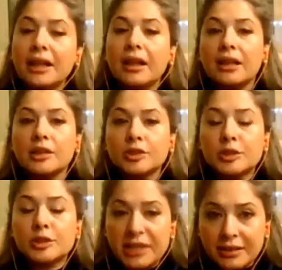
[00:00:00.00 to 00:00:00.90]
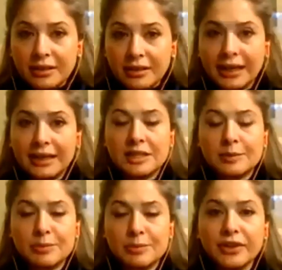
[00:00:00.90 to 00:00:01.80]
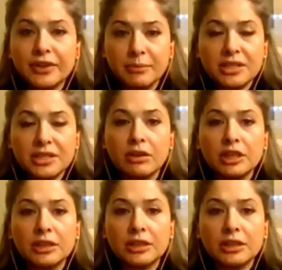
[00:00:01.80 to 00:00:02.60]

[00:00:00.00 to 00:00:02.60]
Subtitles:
The Speaker has a specific committee called the